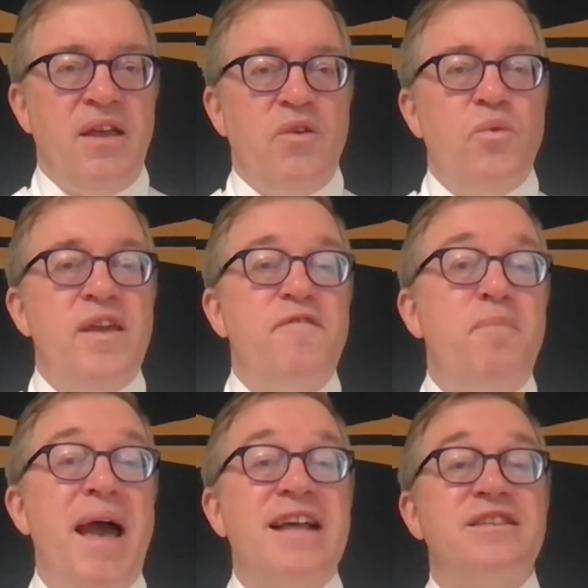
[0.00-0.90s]
We've
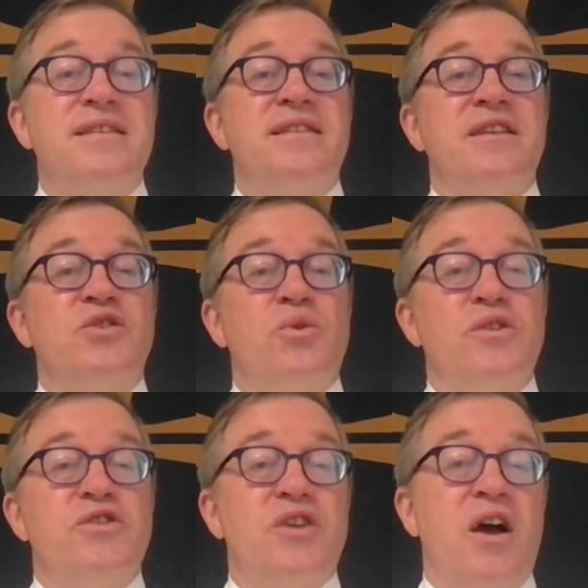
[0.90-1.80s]
passed the
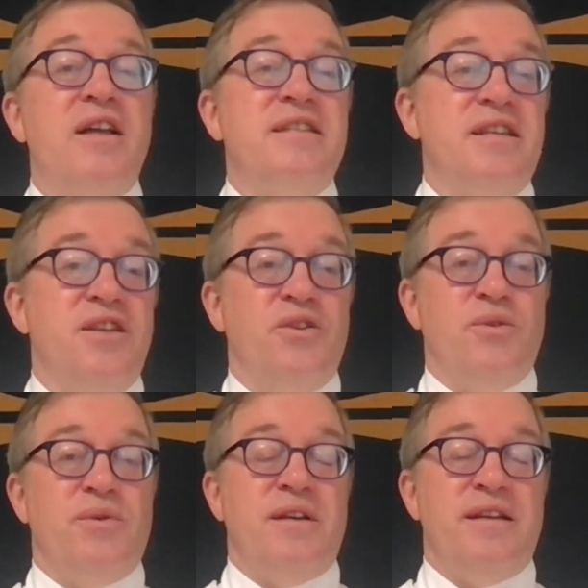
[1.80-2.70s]
torch on to
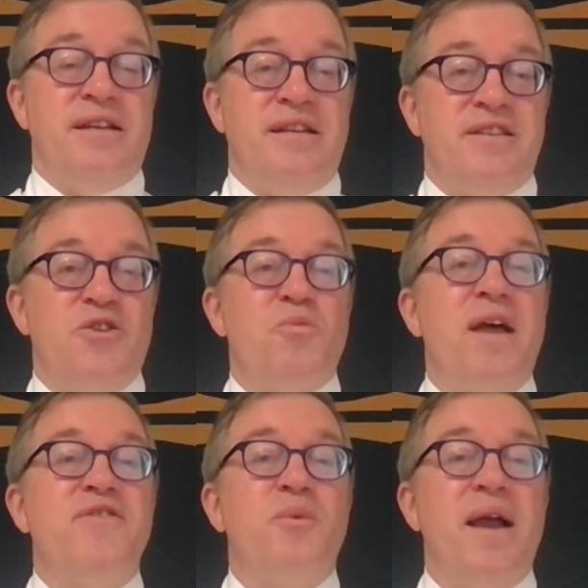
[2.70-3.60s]
you. So
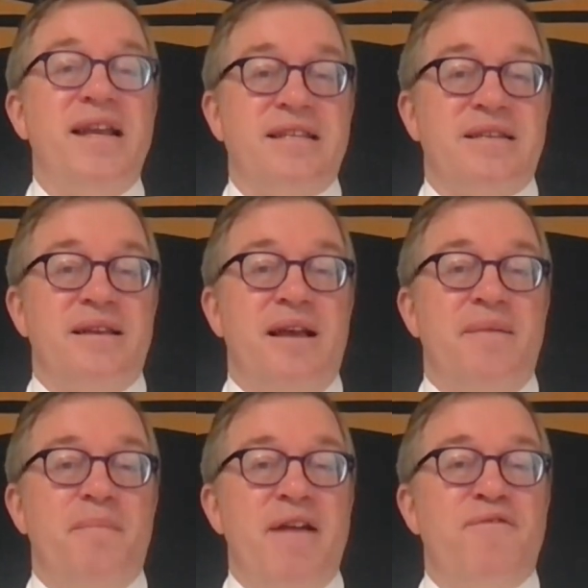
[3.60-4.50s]
run the race,
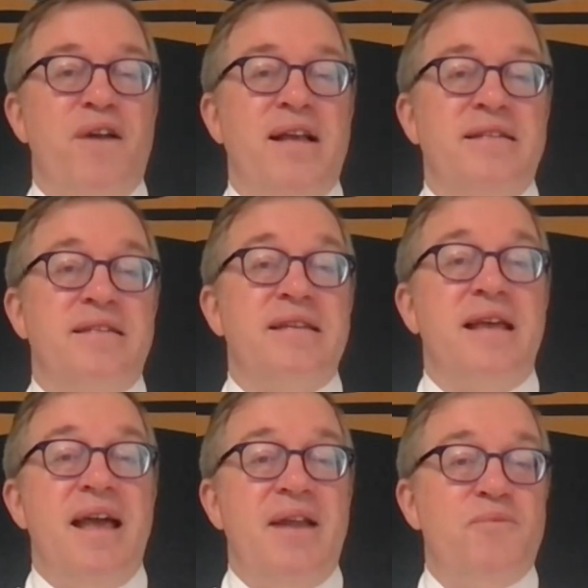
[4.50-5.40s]
my friends,
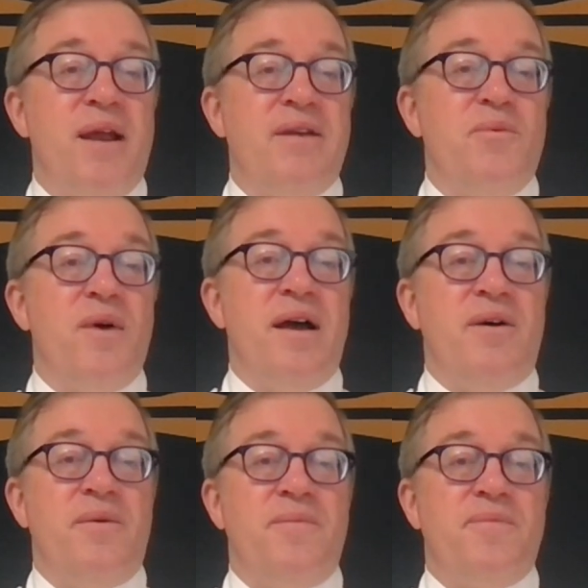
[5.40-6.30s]
and run it
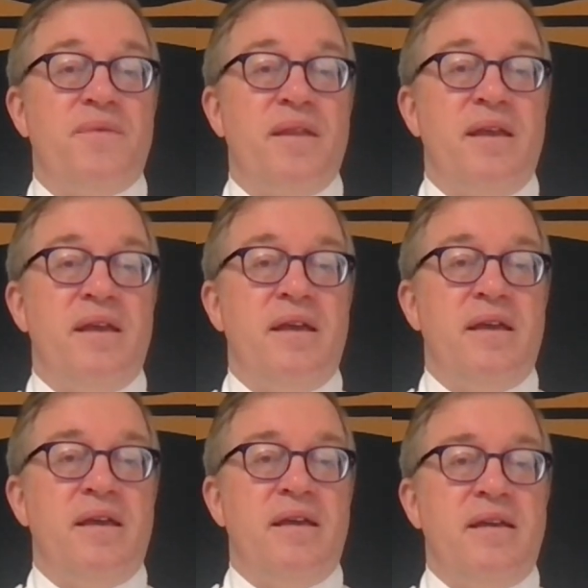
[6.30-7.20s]
well.
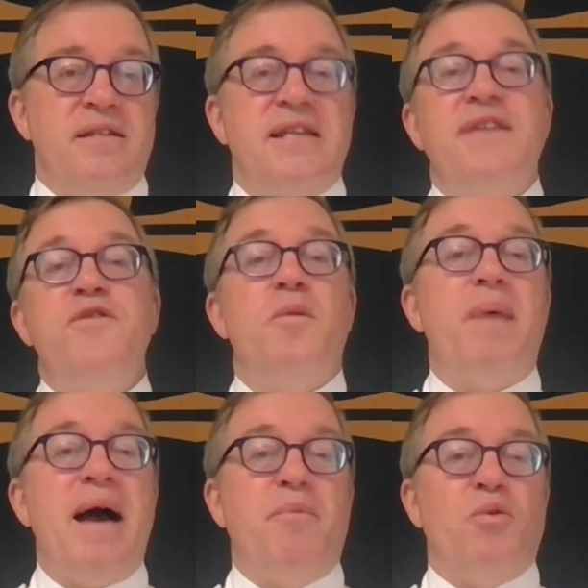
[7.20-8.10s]
To give you a
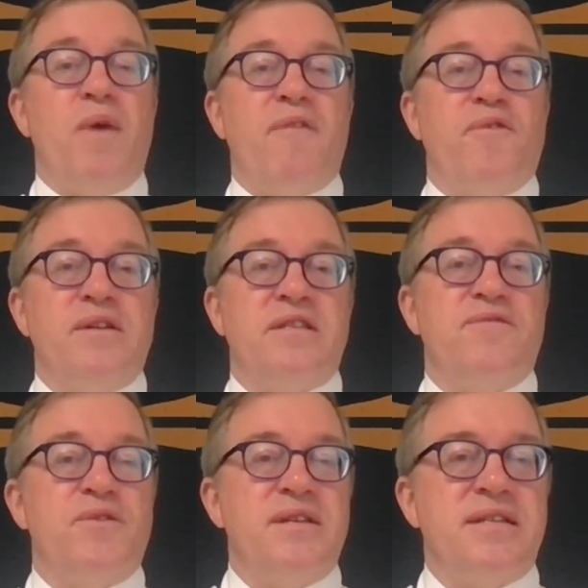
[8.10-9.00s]
Bible reference
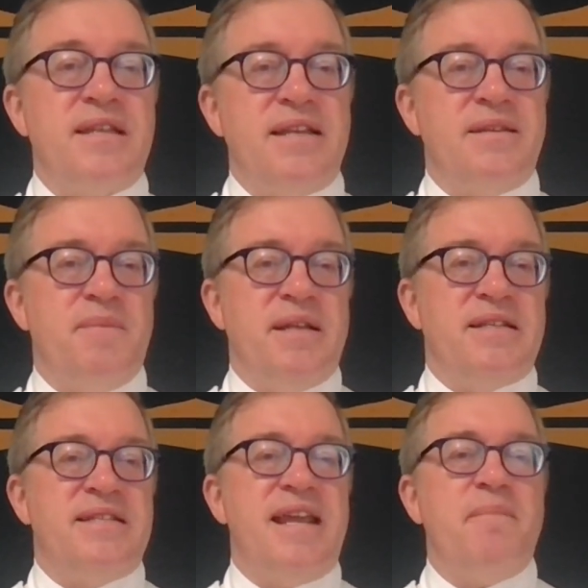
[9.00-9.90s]
for this sentiment,
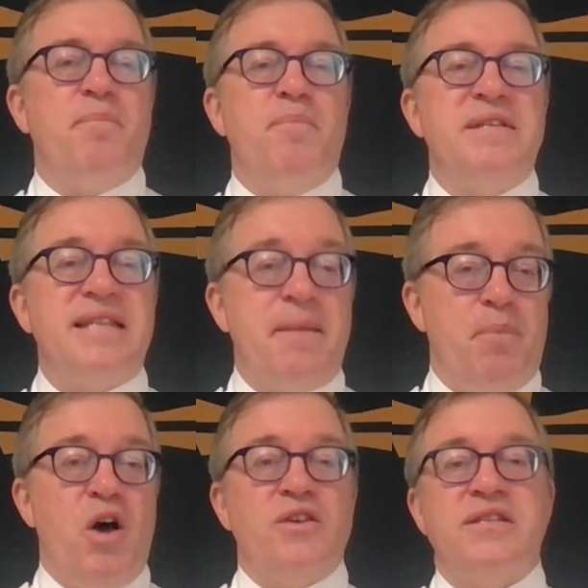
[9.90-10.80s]
St.
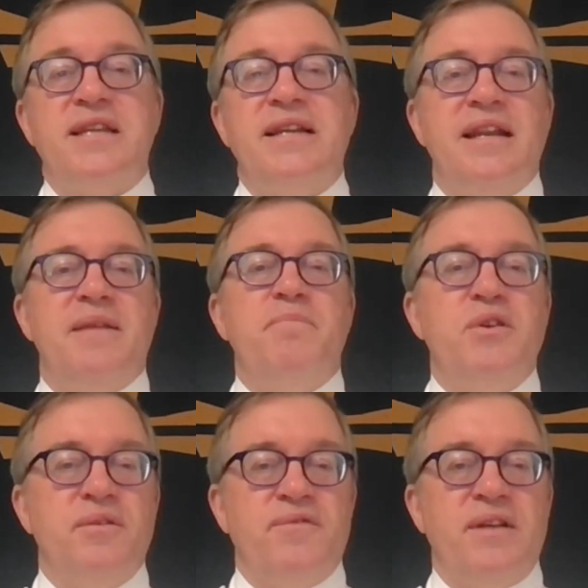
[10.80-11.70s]
Paul stated it
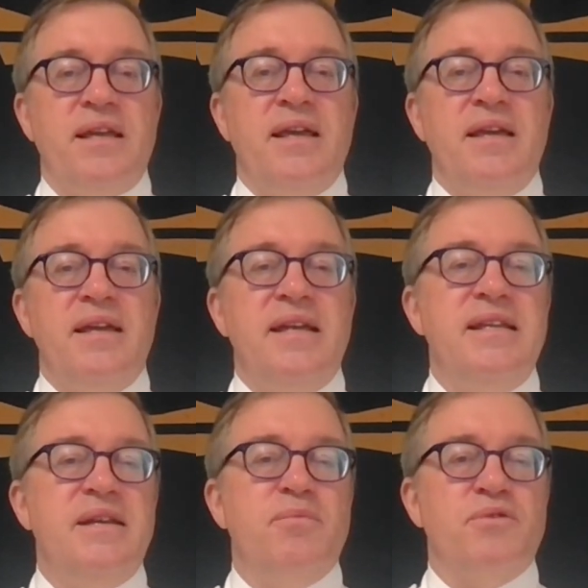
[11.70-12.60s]
beautifully in
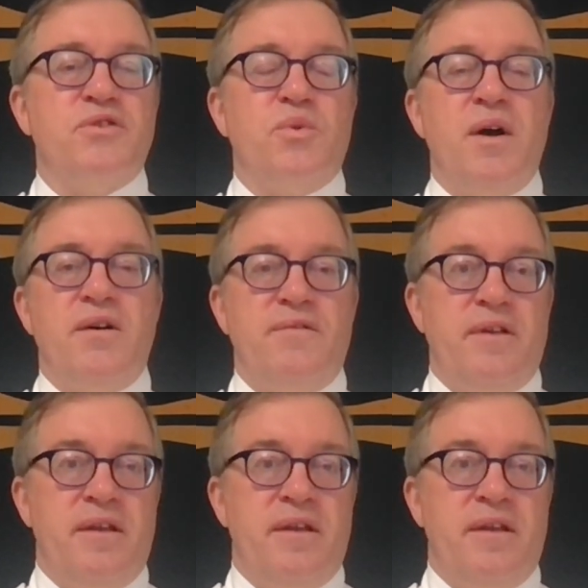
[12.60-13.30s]
Hebrews 12.